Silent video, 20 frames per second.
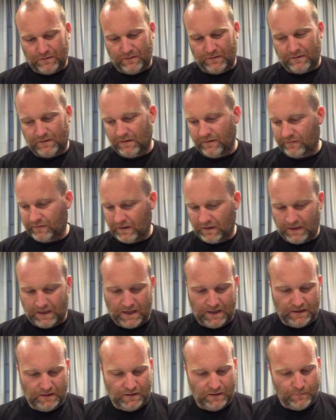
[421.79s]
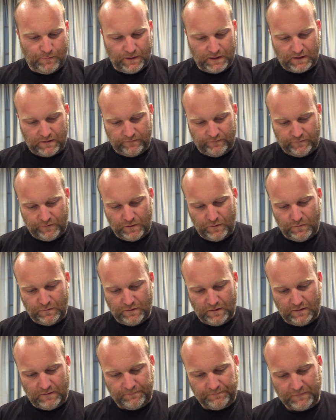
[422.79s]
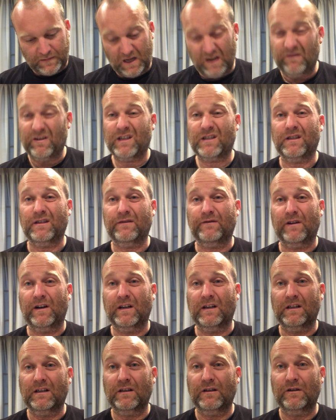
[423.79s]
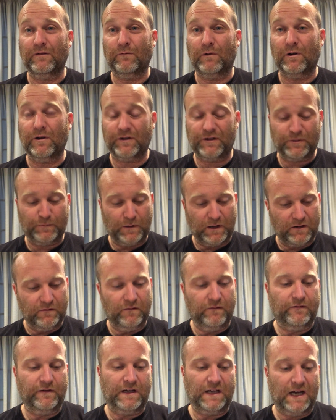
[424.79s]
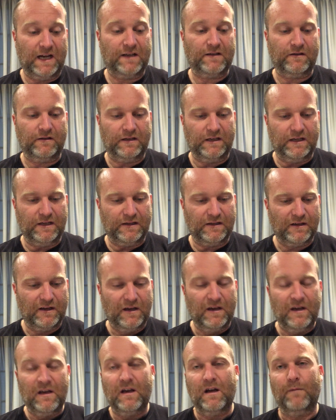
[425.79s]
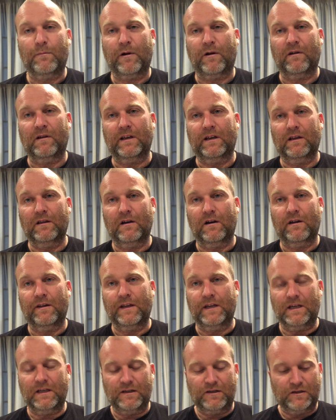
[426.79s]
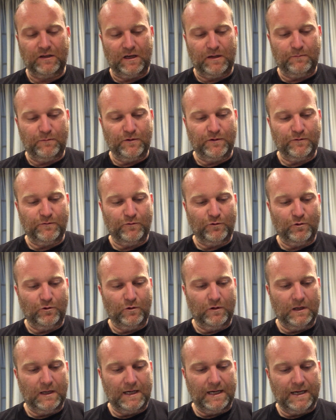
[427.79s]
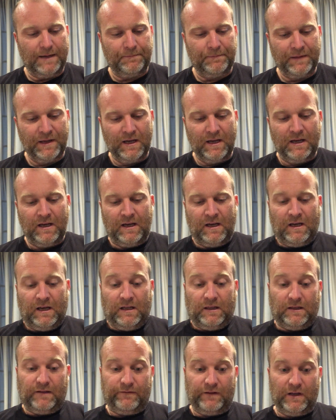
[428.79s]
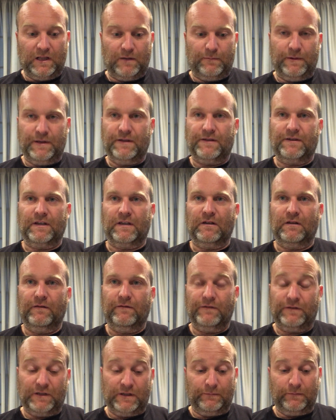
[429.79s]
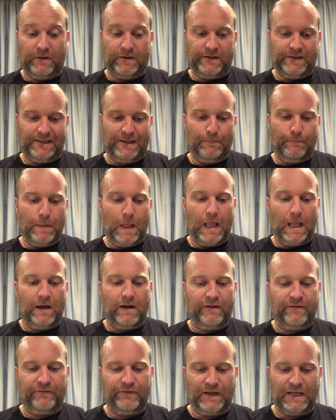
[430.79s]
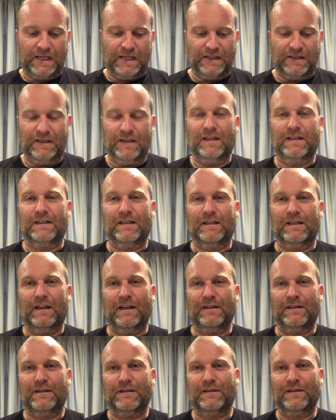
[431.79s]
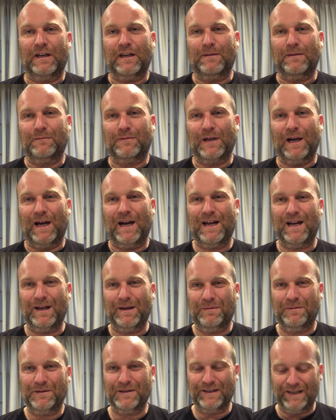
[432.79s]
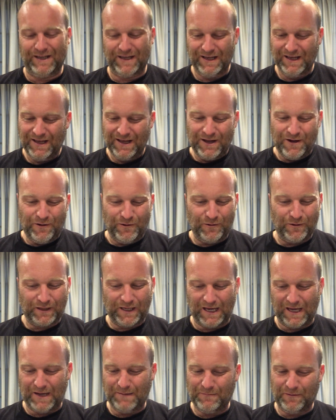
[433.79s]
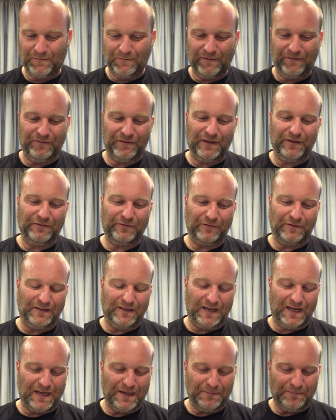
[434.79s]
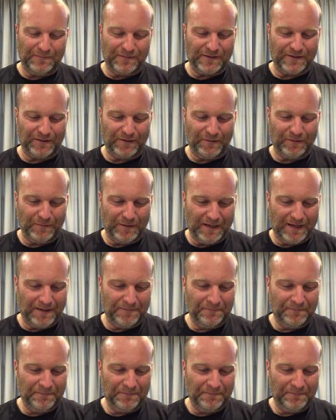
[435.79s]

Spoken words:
sort of stuff can get a little bit confusing. And I've actually finally learned what spiral V actually is. Apparently a lot of these shapers were all developing similar things at the same time, so they all came up with different names. So